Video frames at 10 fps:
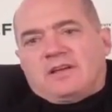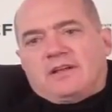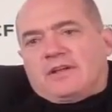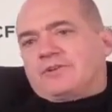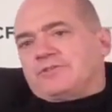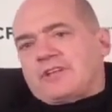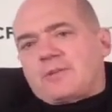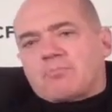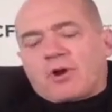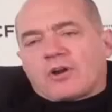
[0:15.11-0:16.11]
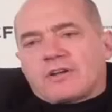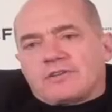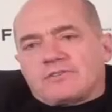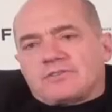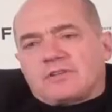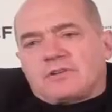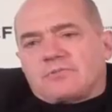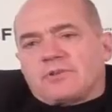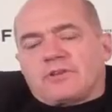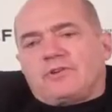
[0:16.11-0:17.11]
and understand markets in a
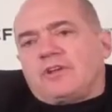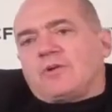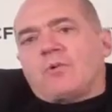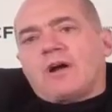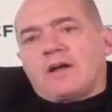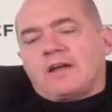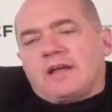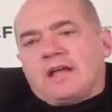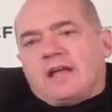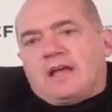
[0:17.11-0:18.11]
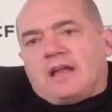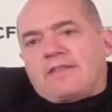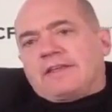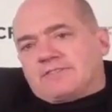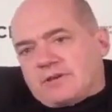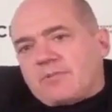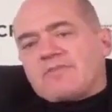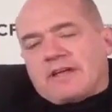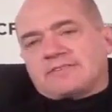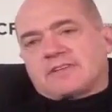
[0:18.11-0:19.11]
really unique way. And I think some
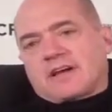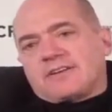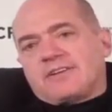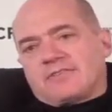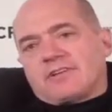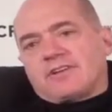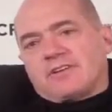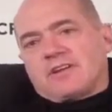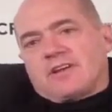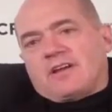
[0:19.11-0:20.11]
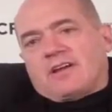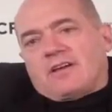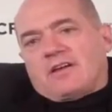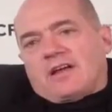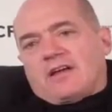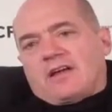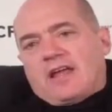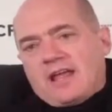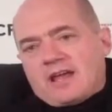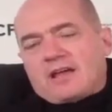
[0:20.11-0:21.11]
of that's God-given.
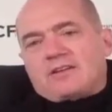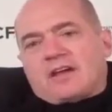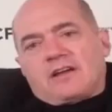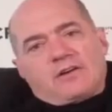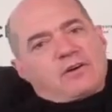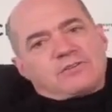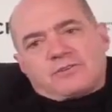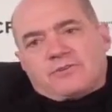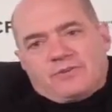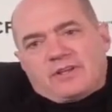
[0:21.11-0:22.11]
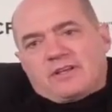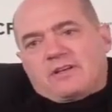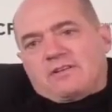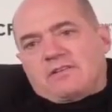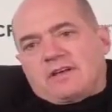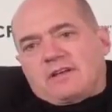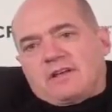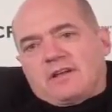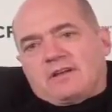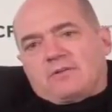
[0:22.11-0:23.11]
And I also think that
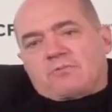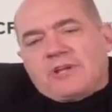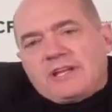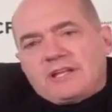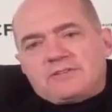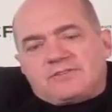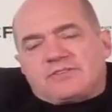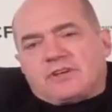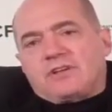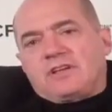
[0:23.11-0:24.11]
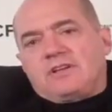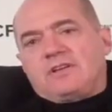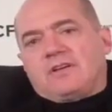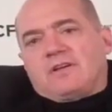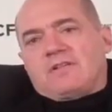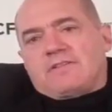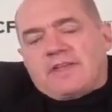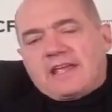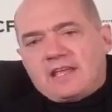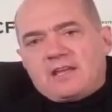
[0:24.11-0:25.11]
reading, studying,
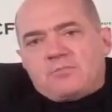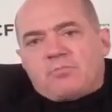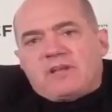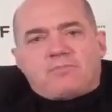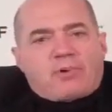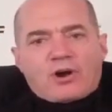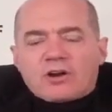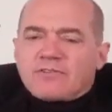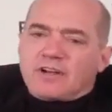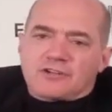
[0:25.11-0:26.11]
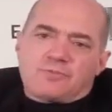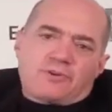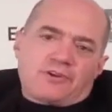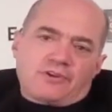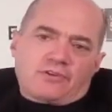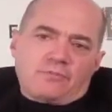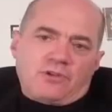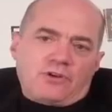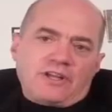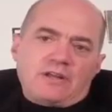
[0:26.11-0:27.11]
thinking, being part of an entrepreneurial
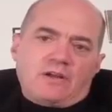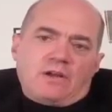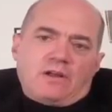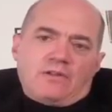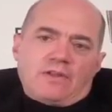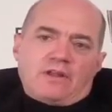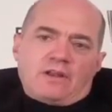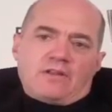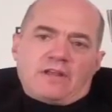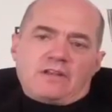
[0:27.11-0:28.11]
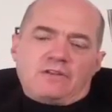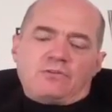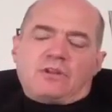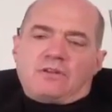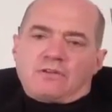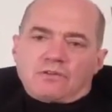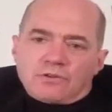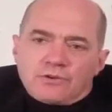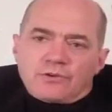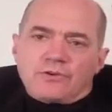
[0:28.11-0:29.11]
community, that, that you can
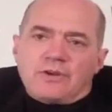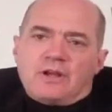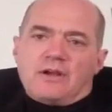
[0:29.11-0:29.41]
learn